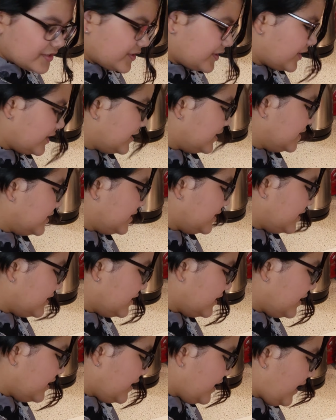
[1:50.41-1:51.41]
because
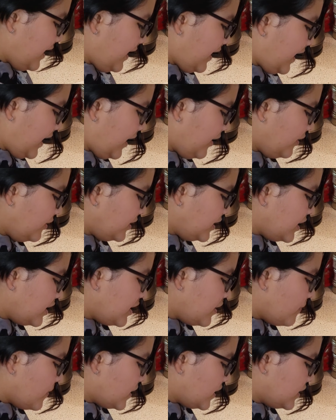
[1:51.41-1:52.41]
I don't think
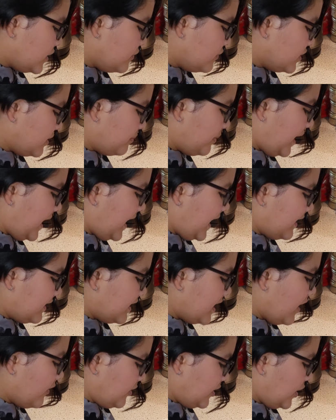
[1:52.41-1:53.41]
you want to use a pan
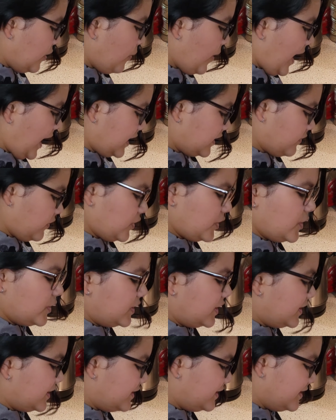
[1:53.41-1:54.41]
covered in wax for cooking.